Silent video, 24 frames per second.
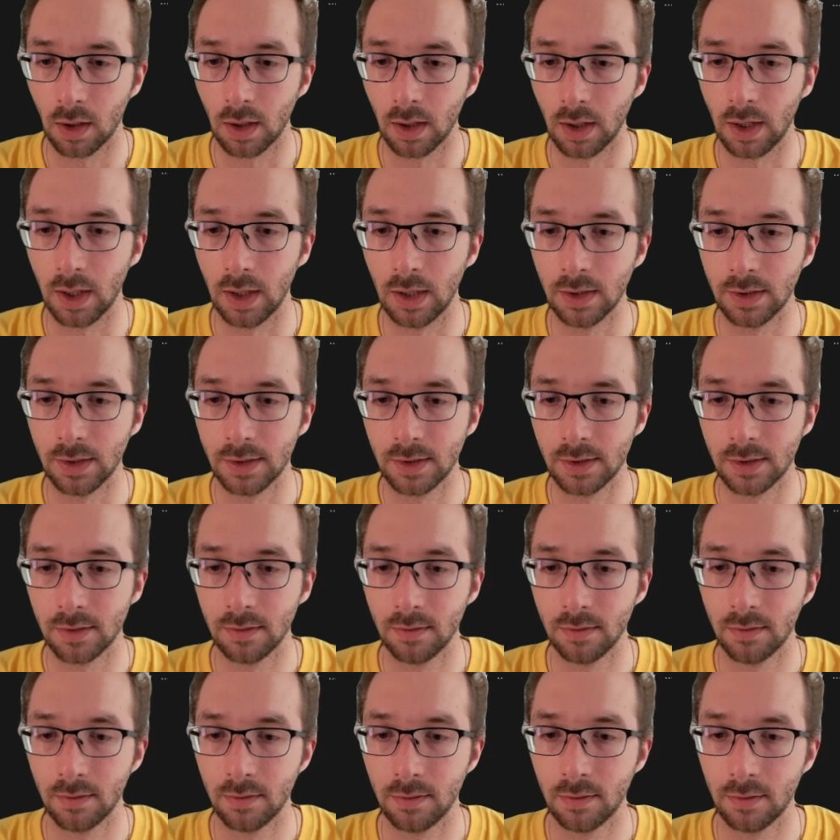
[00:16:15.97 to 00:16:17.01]
Else
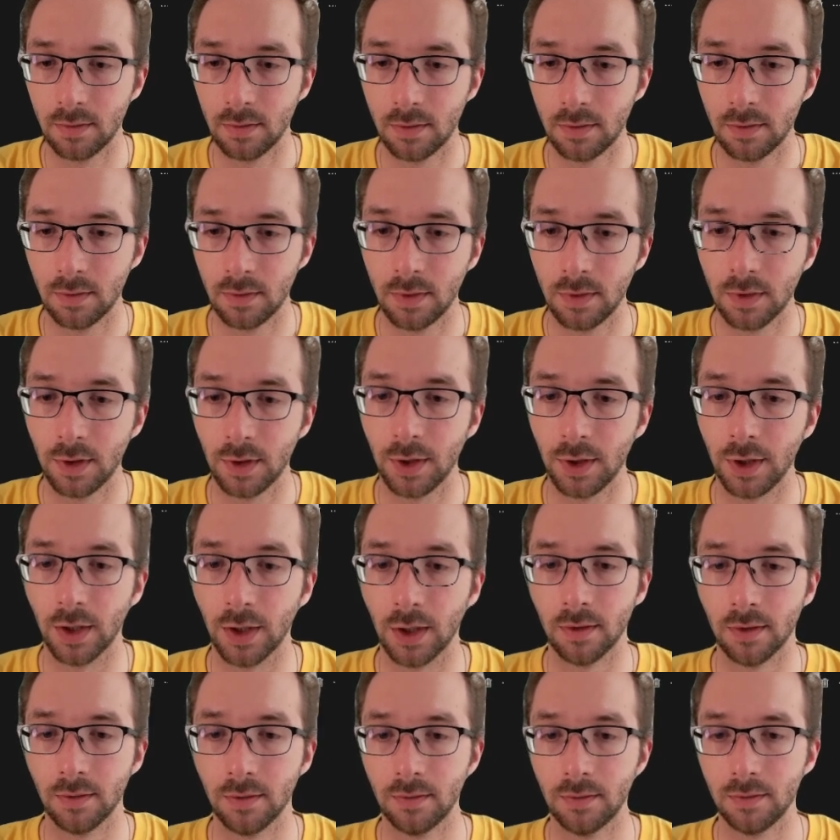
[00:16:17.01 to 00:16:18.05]
here,
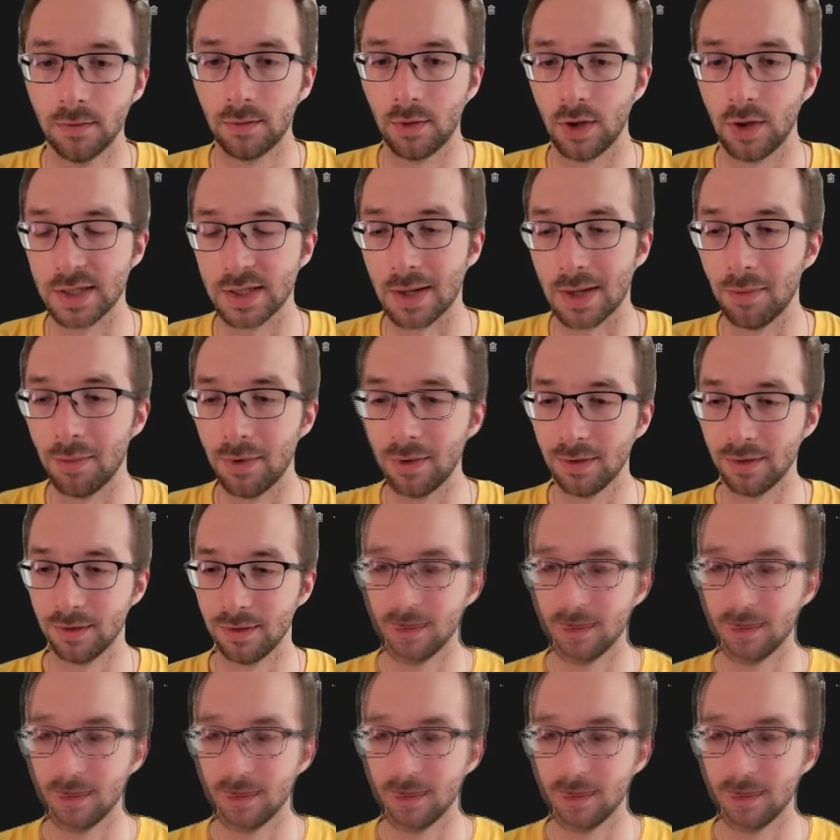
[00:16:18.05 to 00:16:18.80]
for example.